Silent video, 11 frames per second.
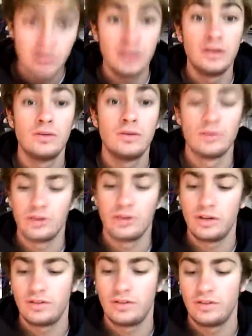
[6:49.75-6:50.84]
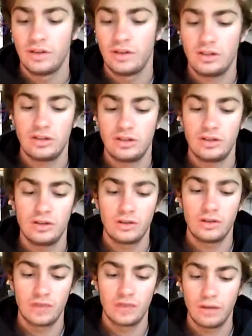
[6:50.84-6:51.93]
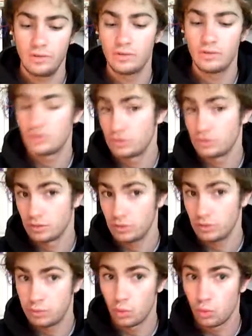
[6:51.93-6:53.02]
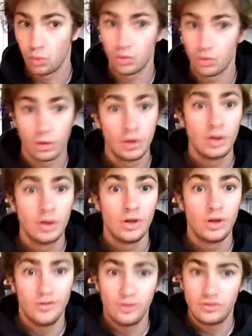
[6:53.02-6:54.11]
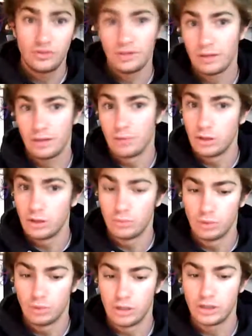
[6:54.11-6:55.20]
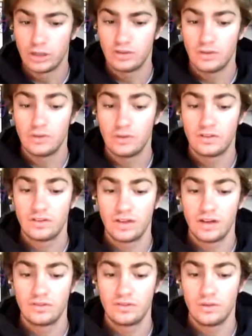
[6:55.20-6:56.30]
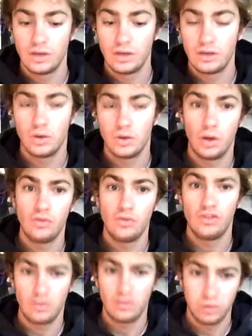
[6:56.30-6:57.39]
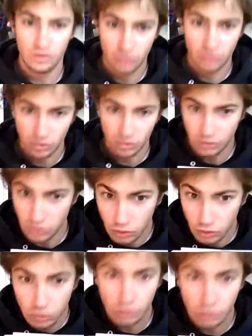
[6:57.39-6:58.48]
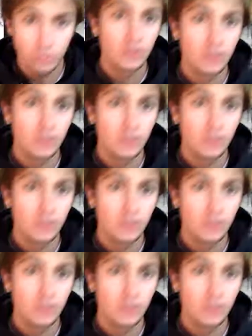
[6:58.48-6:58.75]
he realizes that he his family, which is really poor, needs to get mo more money, so he decides, okay, he'll go to this place called the Ooku.